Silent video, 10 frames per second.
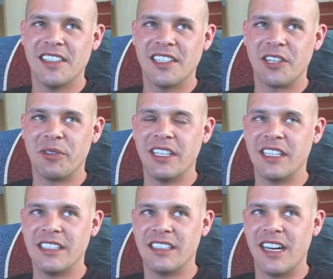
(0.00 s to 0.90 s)
I
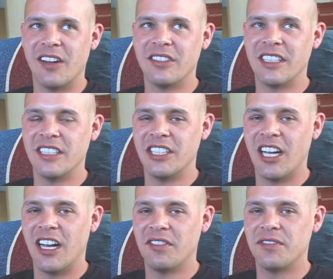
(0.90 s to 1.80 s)
re-enlisted out in
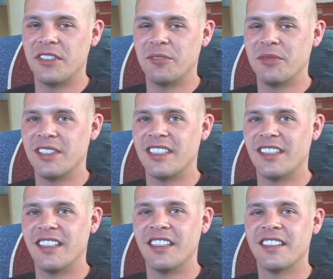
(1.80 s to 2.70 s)
Najaf, and I'm
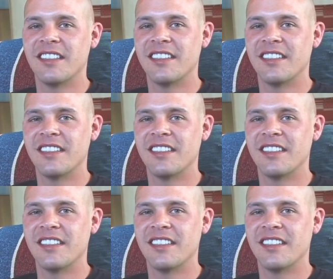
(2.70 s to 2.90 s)
still in.